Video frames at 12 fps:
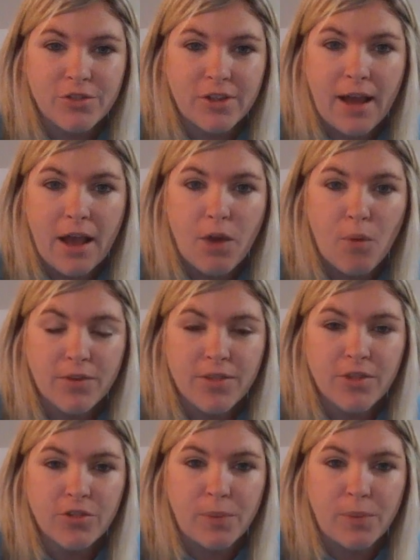today or
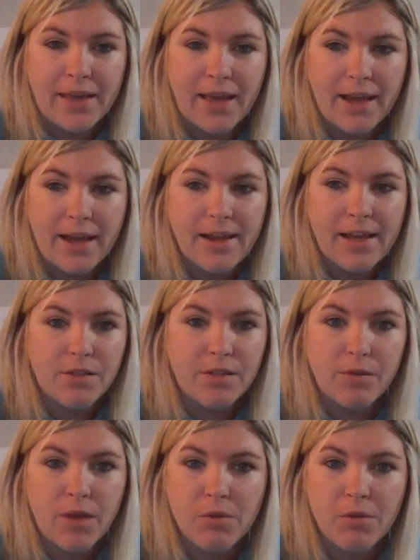this weekend.
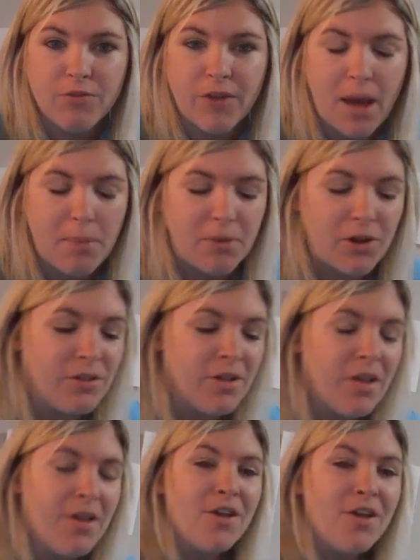It was phenomenal.